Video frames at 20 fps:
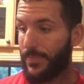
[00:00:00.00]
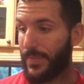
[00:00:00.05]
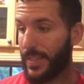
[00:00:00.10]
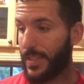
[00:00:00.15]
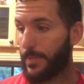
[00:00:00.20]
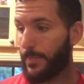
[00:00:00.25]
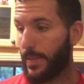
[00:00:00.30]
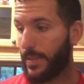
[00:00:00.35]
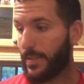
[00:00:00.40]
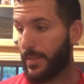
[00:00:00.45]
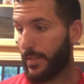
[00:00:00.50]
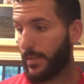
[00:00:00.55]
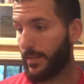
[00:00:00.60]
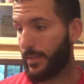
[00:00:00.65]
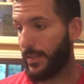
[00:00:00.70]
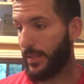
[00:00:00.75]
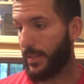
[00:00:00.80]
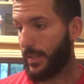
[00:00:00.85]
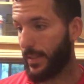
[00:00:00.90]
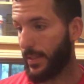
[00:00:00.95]
That's
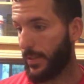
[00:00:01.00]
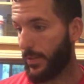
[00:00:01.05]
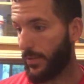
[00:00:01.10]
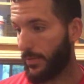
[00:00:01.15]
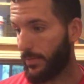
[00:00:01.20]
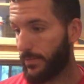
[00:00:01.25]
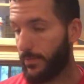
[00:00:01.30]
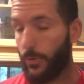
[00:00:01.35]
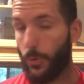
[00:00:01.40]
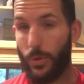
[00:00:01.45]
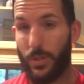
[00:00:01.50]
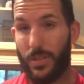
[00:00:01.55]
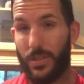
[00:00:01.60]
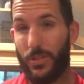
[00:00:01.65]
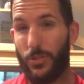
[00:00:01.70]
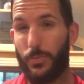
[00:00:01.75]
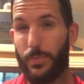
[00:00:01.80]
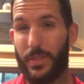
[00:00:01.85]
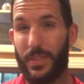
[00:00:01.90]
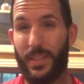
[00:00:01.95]
basically, you know, 4
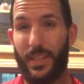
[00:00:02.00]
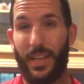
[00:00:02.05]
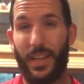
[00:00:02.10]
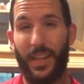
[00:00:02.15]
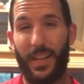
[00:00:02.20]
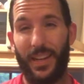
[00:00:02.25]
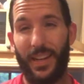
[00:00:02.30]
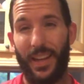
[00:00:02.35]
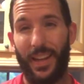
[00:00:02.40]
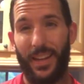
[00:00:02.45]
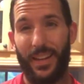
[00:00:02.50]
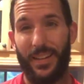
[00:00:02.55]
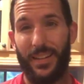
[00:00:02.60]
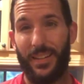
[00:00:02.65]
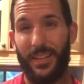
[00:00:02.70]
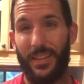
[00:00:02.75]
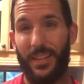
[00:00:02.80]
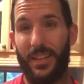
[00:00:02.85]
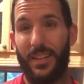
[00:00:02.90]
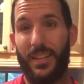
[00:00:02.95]
scoops a day,
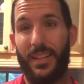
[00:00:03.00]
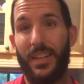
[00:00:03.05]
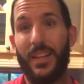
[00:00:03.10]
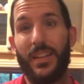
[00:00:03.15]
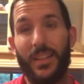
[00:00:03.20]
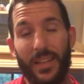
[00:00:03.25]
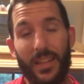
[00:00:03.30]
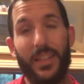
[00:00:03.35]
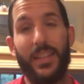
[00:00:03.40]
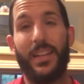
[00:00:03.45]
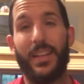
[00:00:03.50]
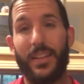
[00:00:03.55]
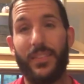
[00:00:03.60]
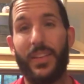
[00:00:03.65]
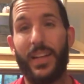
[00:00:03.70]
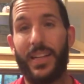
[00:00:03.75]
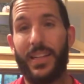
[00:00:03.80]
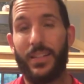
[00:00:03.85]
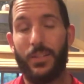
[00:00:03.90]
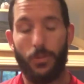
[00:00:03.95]
and
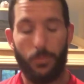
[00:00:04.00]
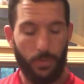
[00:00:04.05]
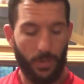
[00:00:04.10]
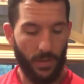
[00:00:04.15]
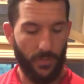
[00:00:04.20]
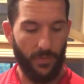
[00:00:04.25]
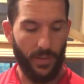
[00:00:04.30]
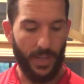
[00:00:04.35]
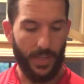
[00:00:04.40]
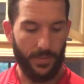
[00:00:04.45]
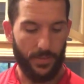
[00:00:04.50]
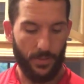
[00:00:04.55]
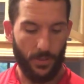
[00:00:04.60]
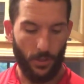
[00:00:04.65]
that can go pretty fast.